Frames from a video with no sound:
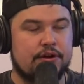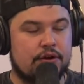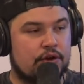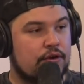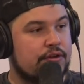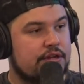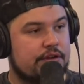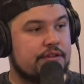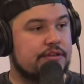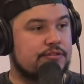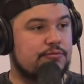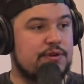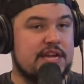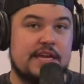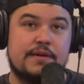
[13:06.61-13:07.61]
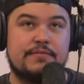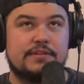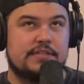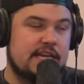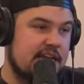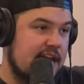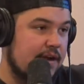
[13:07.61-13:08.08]
earlier this week, it
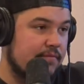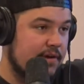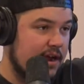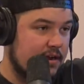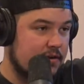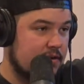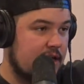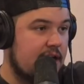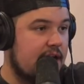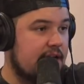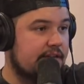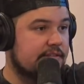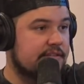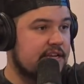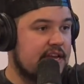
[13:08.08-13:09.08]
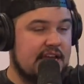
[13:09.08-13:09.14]
was like at record highs.